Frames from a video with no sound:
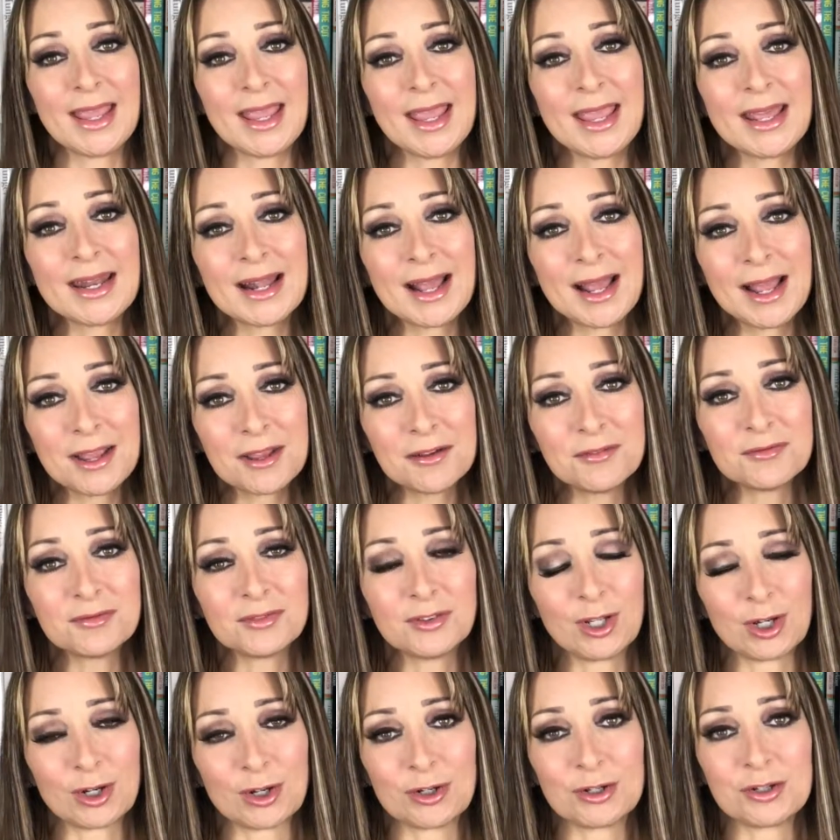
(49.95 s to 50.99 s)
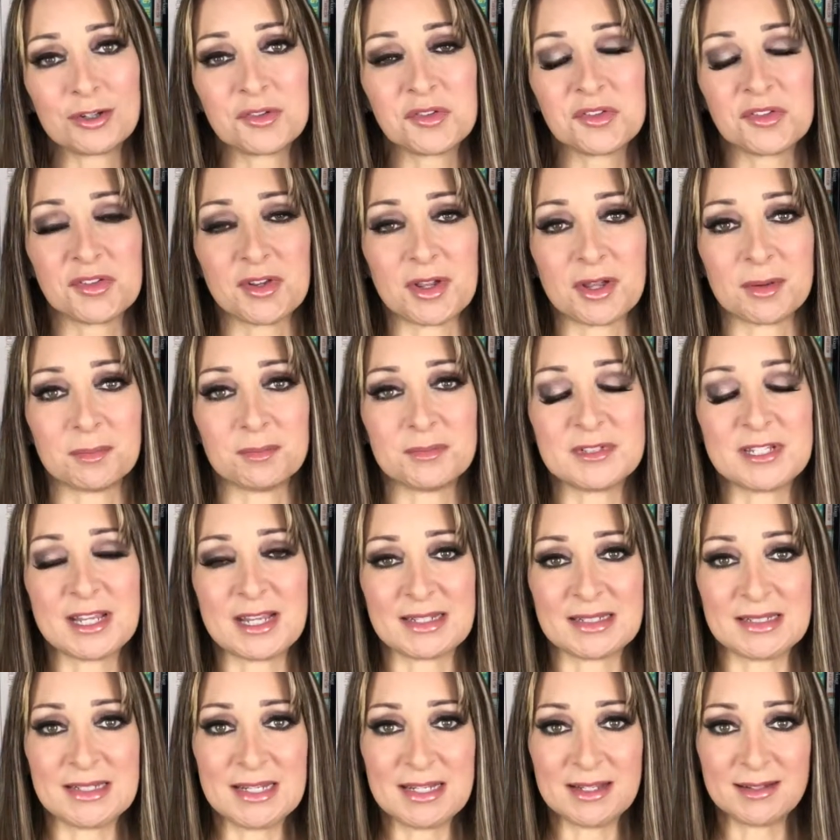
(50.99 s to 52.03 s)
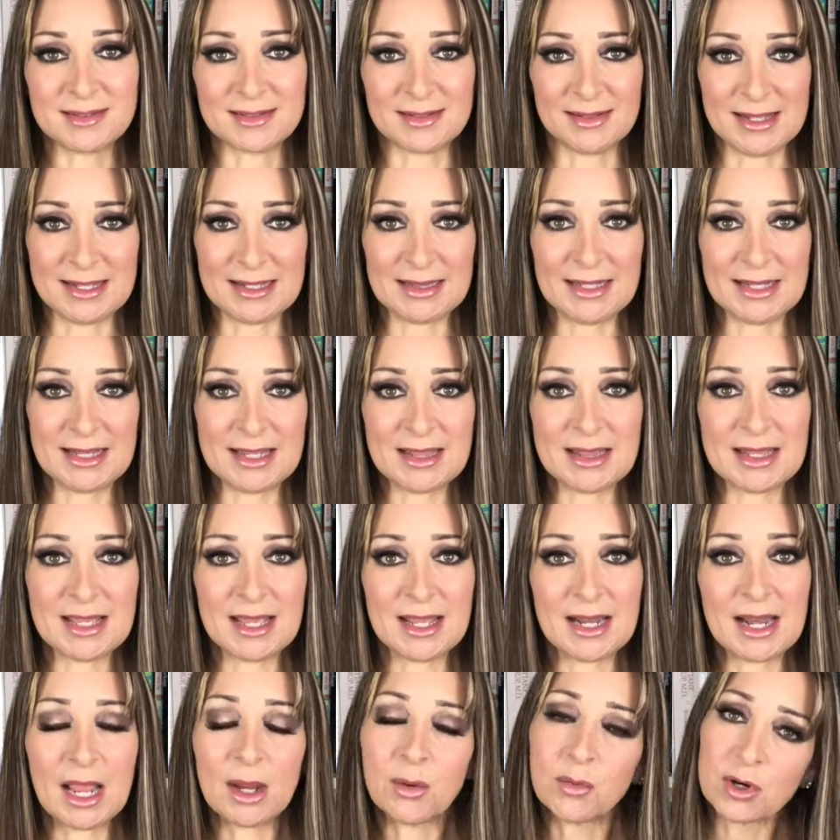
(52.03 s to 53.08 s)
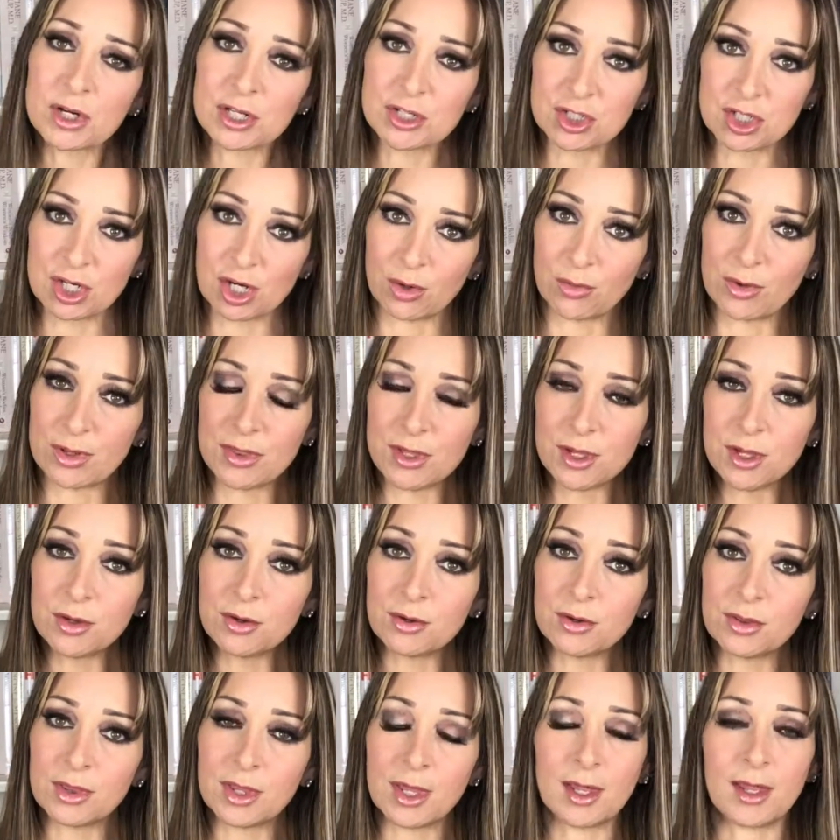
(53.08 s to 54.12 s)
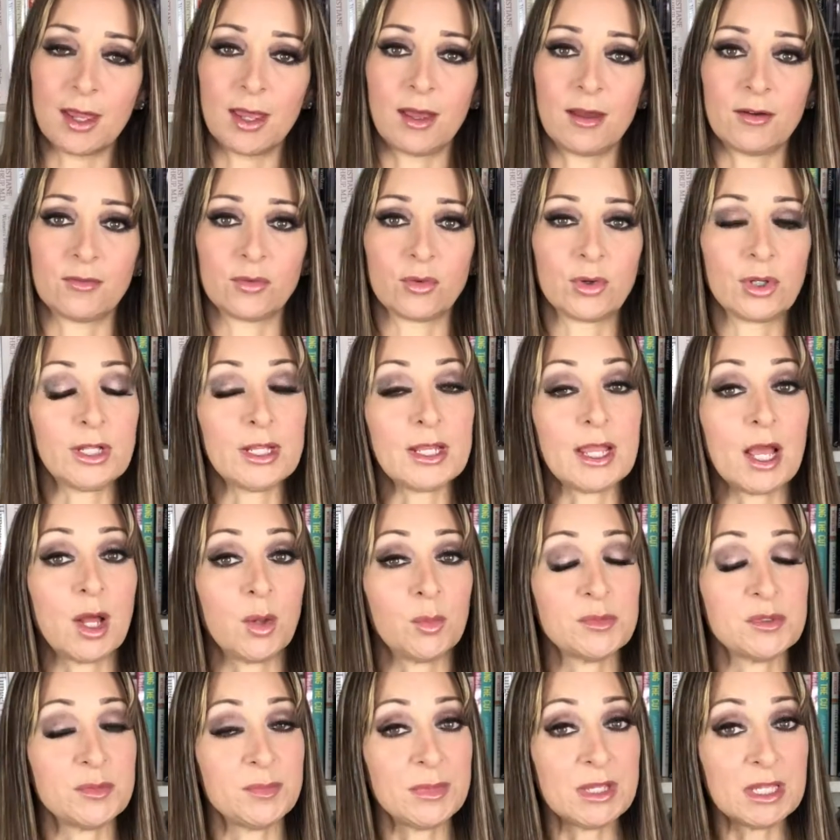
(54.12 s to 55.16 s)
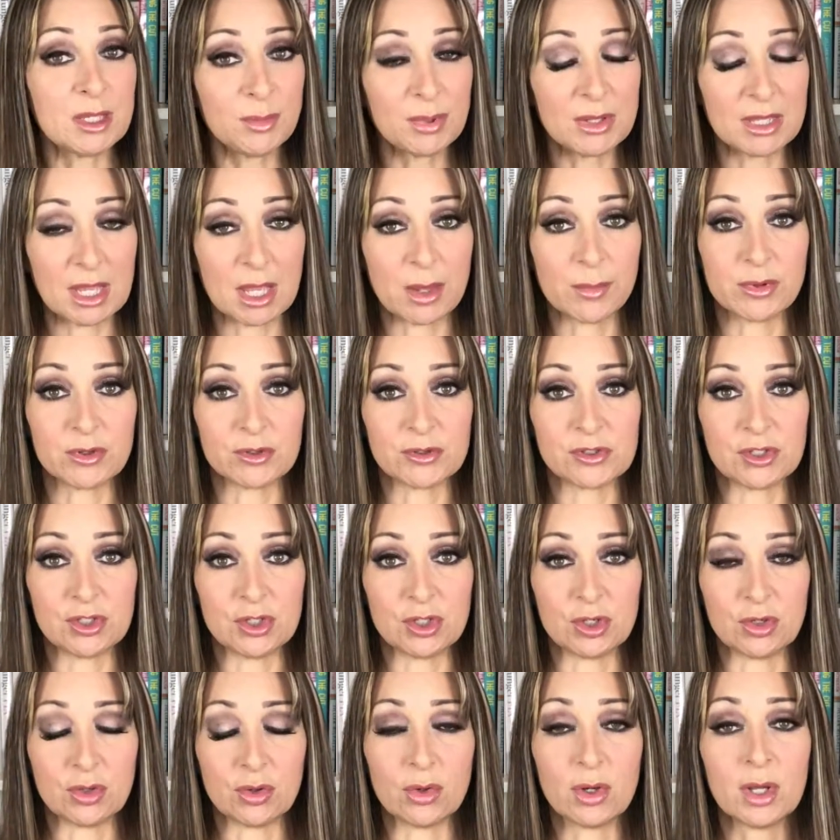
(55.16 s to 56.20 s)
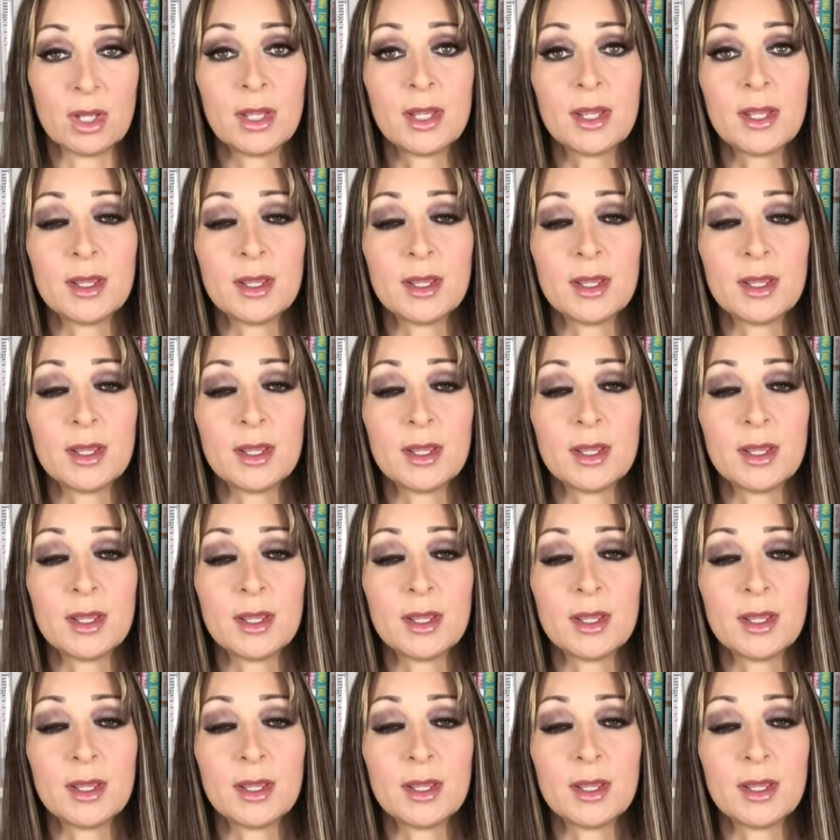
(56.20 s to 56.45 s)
And I've learned some techniques lately that I want to share with you that have really helped me be able to